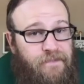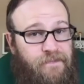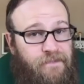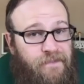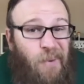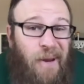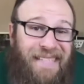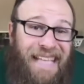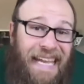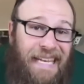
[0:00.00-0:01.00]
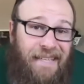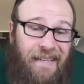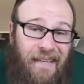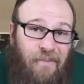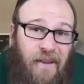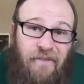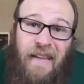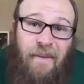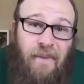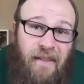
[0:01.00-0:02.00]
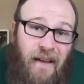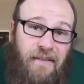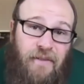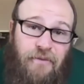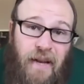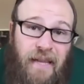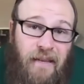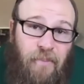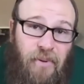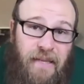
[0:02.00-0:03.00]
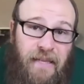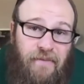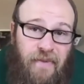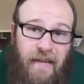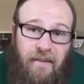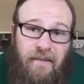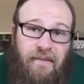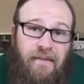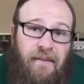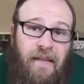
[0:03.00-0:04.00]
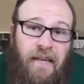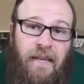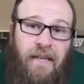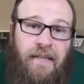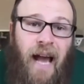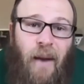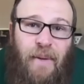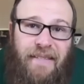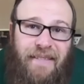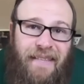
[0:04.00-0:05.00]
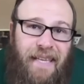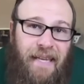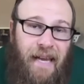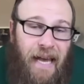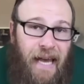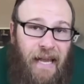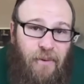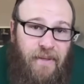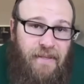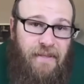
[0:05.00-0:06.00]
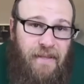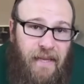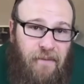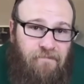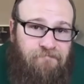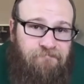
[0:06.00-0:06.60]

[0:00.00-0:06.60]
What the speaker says: Now, when I was 18, my family lost a friend to police violence. Thomas Lee High was his name.